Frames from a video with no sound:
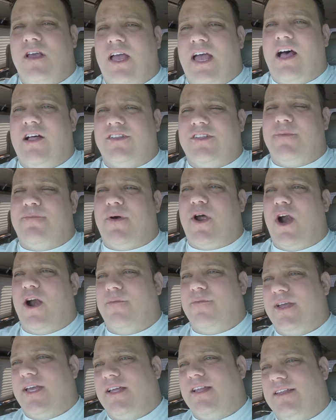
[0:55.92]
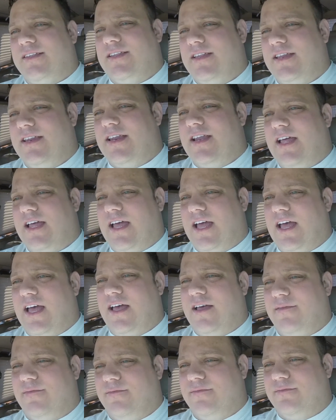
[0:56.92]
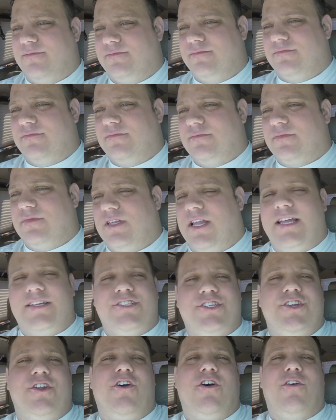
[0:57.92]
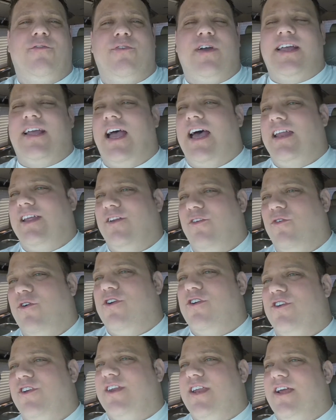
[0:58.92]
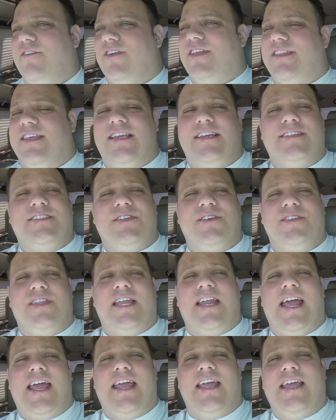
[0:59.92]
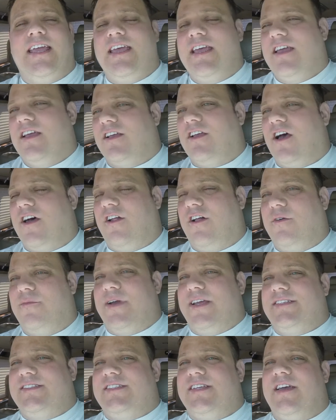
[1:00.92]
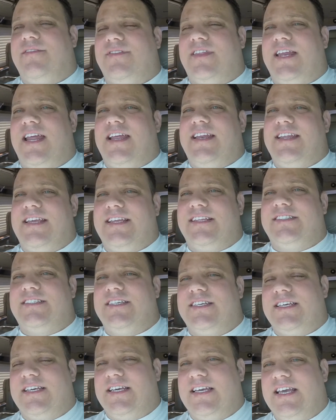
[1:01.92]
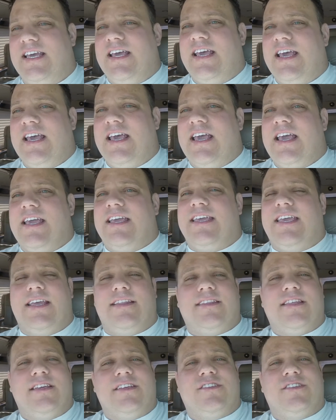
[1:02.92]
health department and let you know if I got it ordered and everything, so that I got all my stuff that I need to get the